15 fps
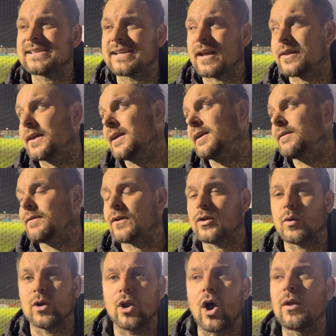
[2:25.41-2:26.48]
And I think if they
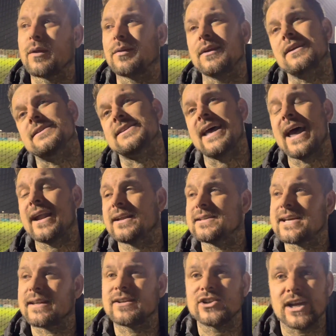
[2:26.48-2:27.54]
do a lot of the things there and
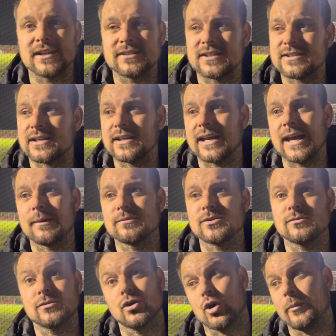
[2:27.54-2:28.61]
take the chances in games
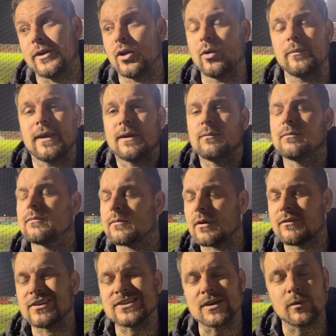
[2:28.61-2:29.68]
coming up, then
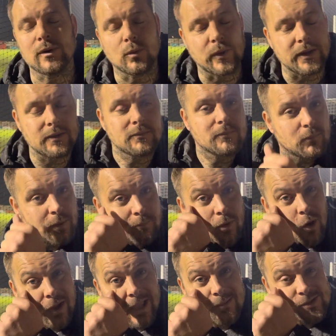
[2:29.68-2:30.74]
obviously we'll win
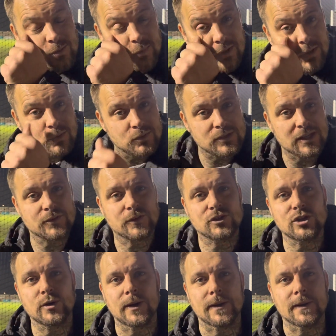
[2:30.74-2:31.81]
more games than we'll lose, that's for sure.